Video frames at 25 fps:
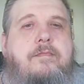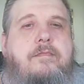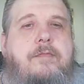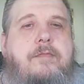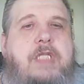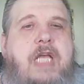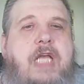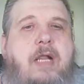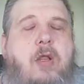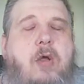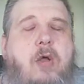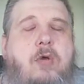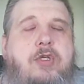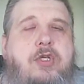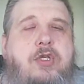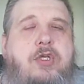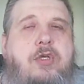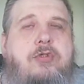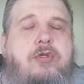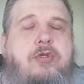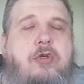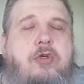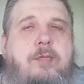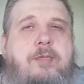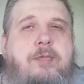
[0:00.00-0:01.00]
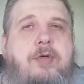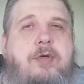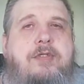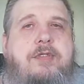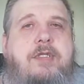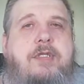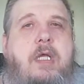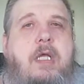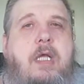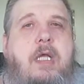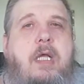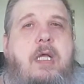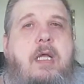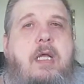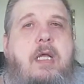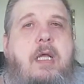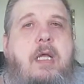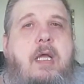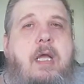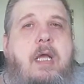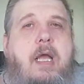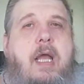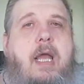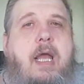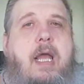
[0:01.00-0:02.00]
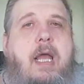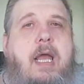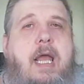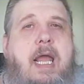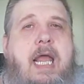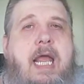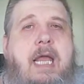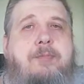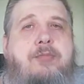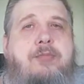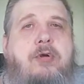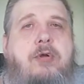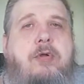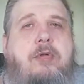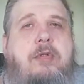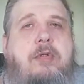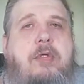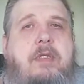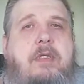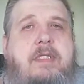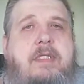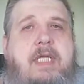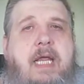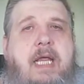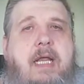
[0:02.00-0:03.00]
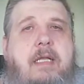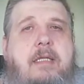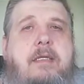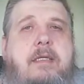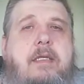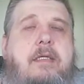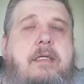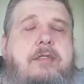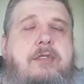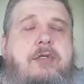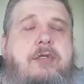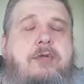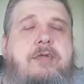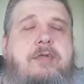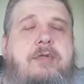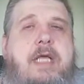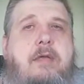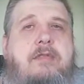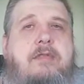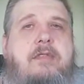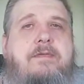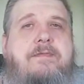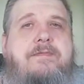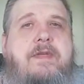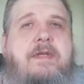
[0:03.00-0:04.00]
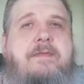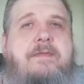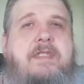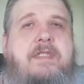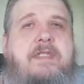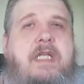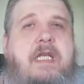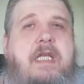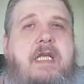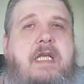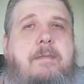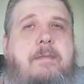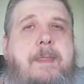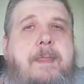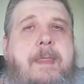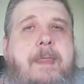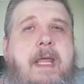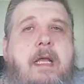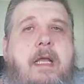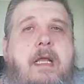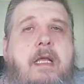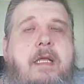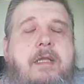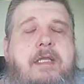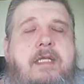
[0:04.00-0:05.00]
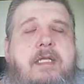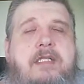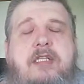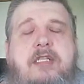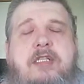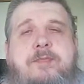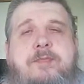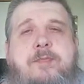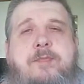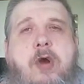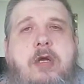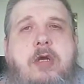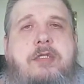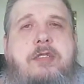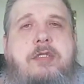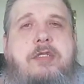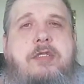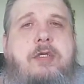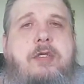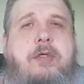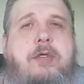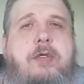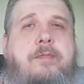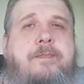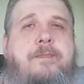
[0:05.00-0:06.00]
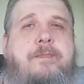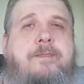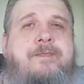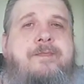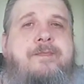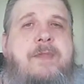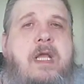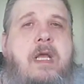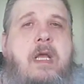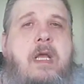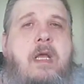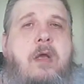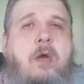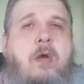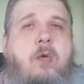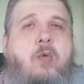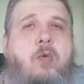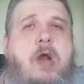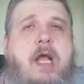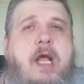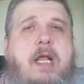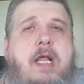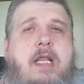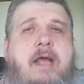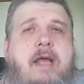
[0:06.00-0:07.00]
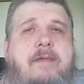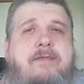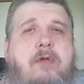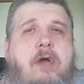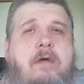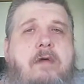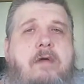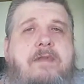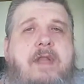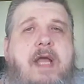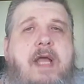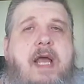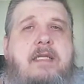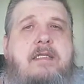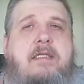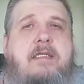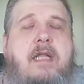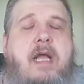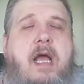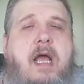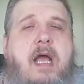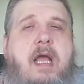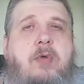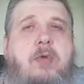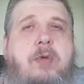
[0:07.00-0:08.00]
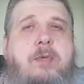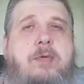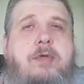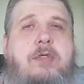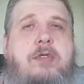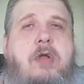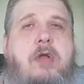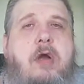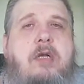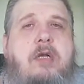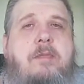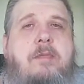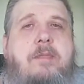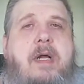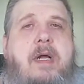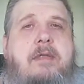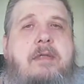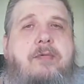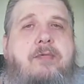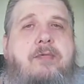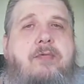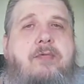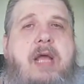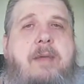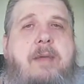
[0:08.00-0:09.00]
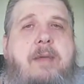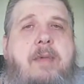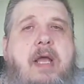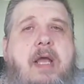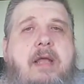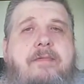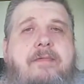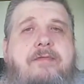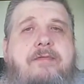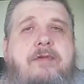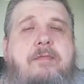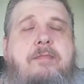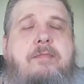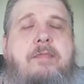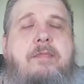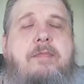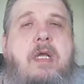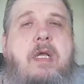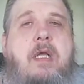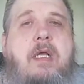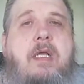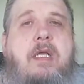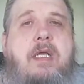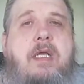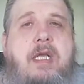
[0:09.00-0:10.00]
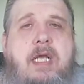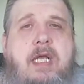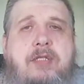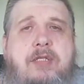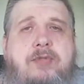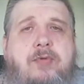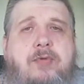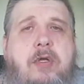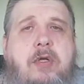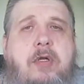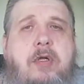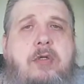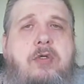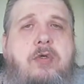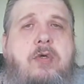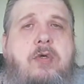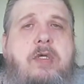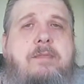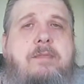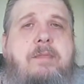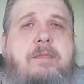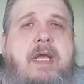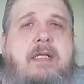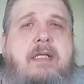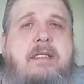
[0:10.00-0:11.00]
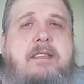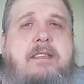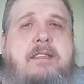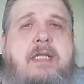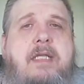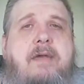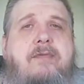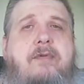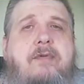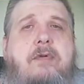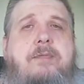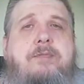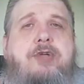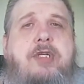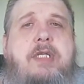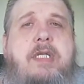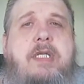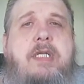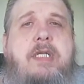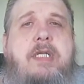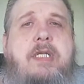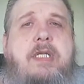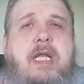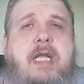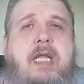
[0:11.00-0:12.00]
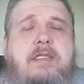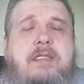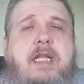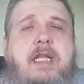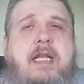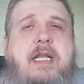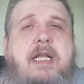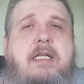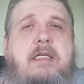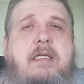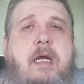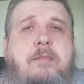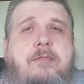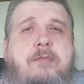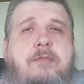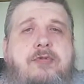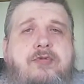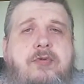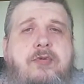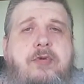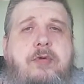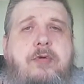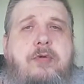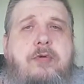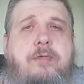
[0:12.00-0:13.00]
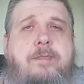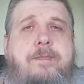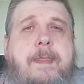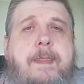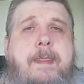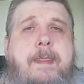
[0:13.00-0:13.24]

Hello YouTubers, April 10th, 2015. This is part 2. Where I left off last time, we were talking about the rabbi from Israel who had made several predictions that had come true.